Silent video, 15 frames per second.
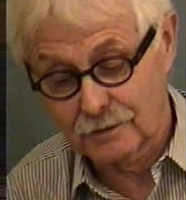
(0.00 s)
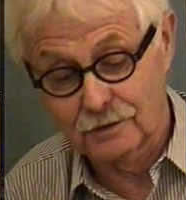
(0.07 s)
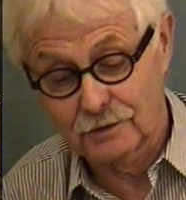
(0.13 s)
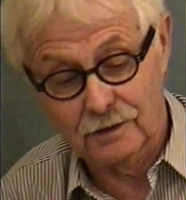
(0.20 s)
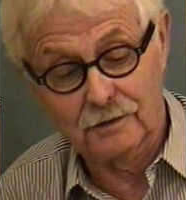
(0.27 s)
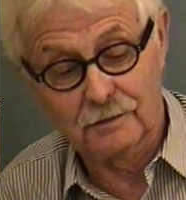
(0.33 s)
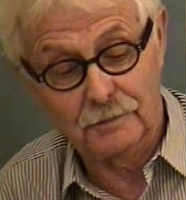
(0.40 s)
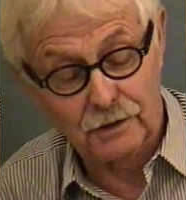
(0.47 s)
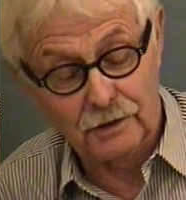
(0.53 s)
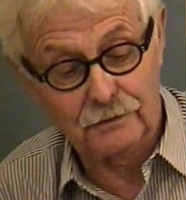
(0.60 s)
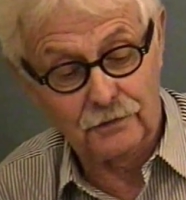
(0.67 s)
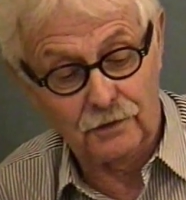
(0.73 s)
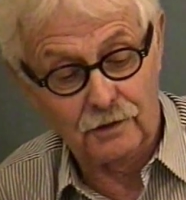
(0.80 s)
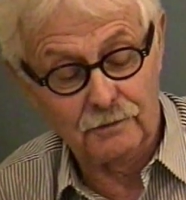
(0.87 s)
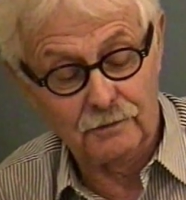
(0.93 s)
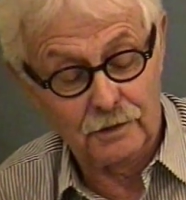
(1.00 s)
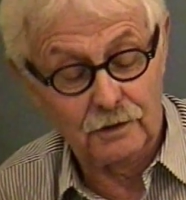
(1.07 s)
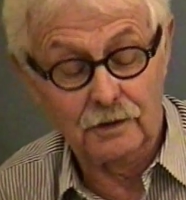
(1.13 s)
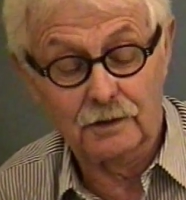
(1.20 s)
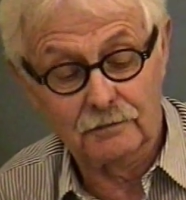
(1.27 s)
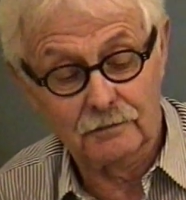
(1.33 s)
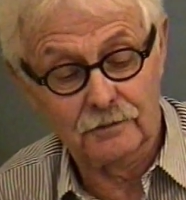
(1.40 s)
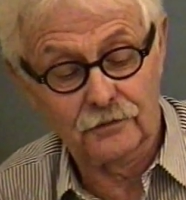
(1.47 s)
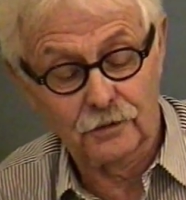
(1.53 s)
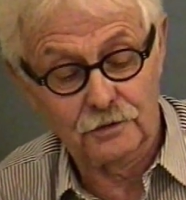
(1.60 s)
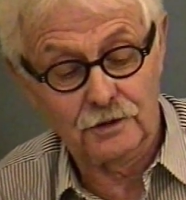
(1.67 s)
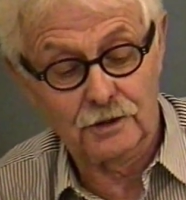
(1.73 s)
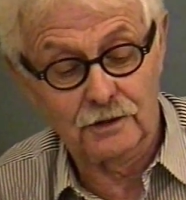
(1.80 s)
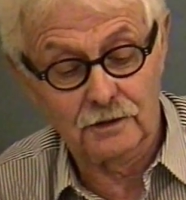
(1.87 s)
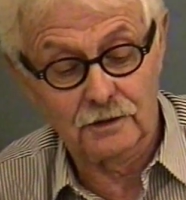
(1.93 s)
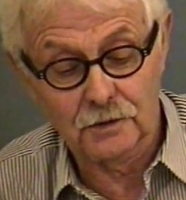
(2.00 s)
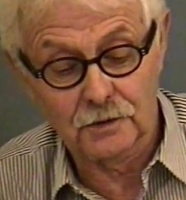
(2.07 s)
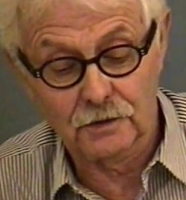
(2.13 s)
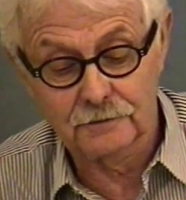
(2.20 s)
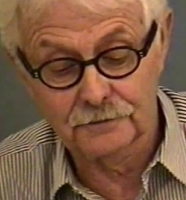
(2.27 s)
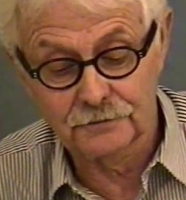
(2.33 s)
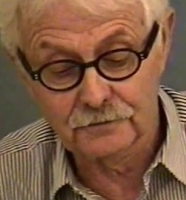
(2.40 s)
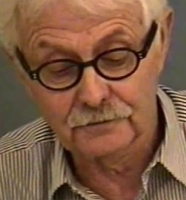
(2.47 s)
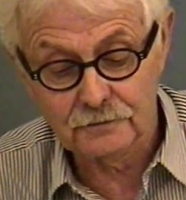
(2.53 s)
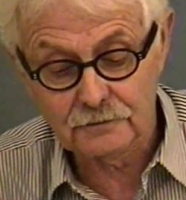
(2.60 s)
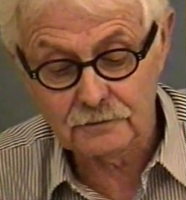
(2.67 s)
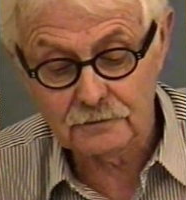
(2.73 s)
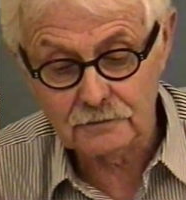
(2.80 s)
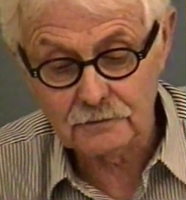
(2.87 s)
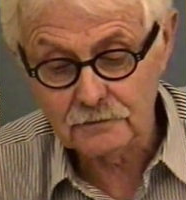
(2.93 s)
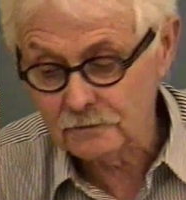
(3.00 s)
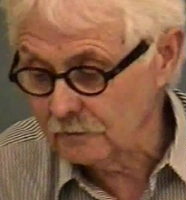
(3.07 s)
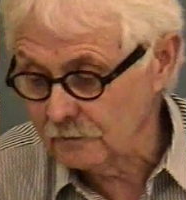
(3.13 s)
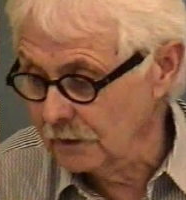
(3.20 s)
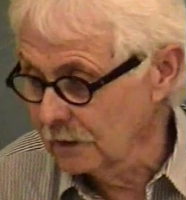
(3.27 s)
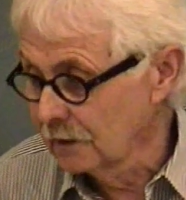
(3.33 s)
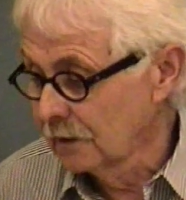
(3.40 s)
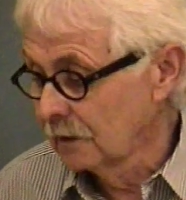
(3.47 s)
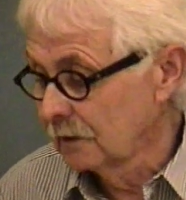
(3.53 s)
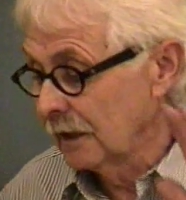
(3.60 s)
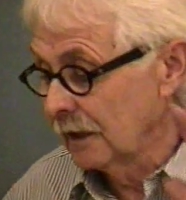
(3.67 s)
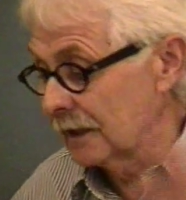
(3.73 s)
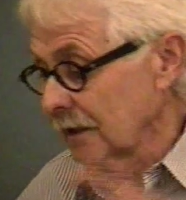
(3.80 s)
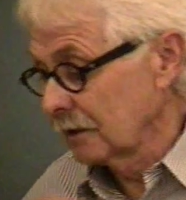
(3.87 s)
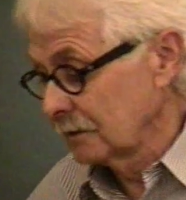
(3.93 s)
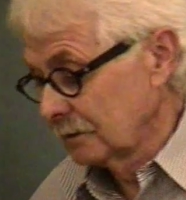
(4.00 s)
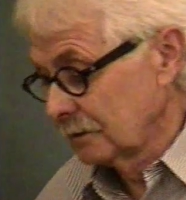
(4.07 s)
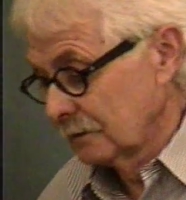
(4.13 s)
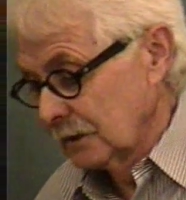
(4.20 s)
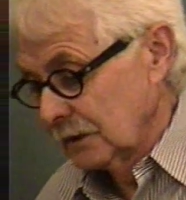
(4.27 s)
but not a berry farm, or a fruit shed anymore. Now,